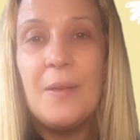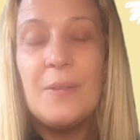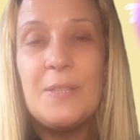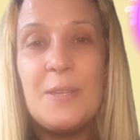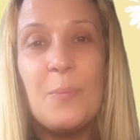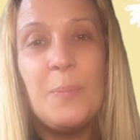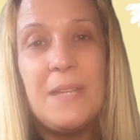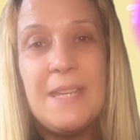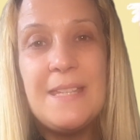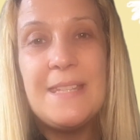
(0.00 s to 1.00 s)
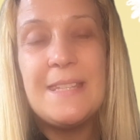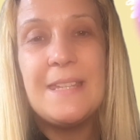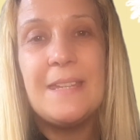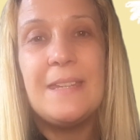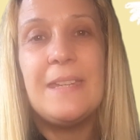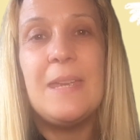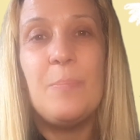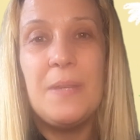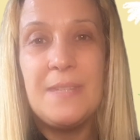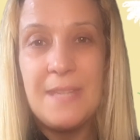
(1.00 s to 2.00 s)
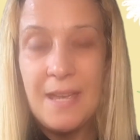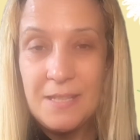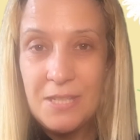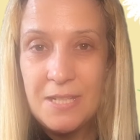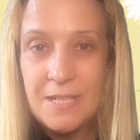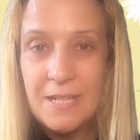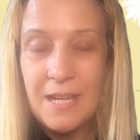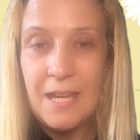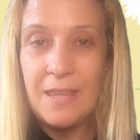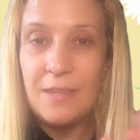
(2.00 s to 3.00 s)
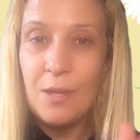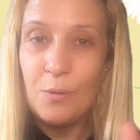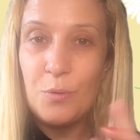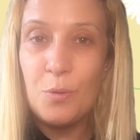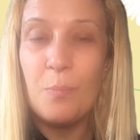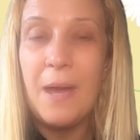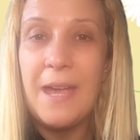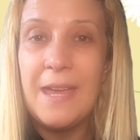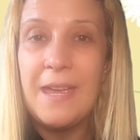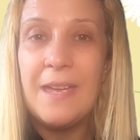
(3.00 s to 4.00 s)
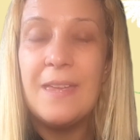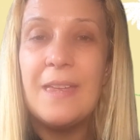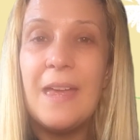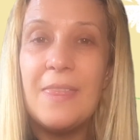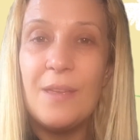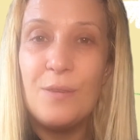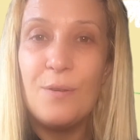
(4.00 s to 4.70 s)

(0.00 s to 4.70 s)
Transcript: So please keep in touch and go to my another